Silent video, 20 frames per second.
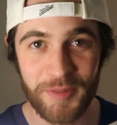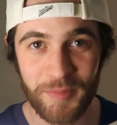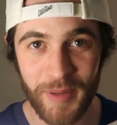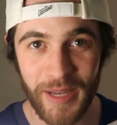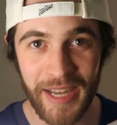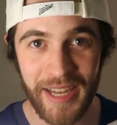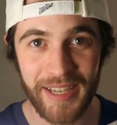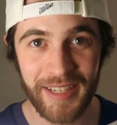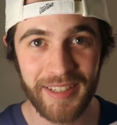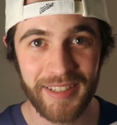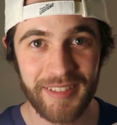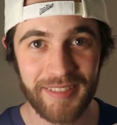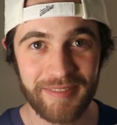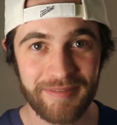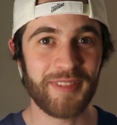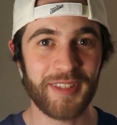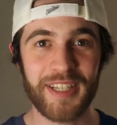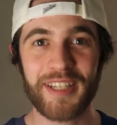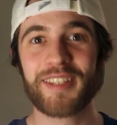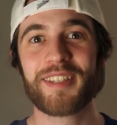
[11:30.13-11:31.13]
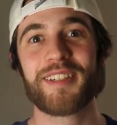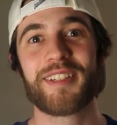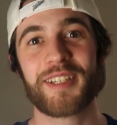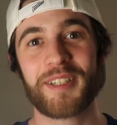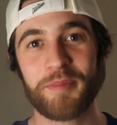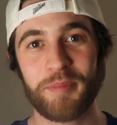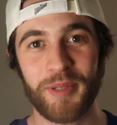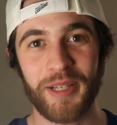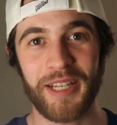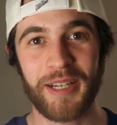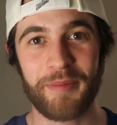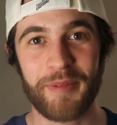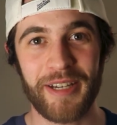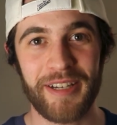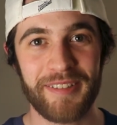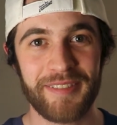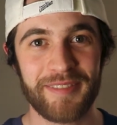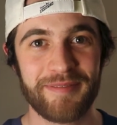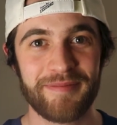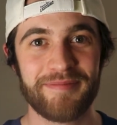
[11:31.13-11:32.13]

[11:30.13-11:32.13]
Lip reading: back. Nothing to complain about.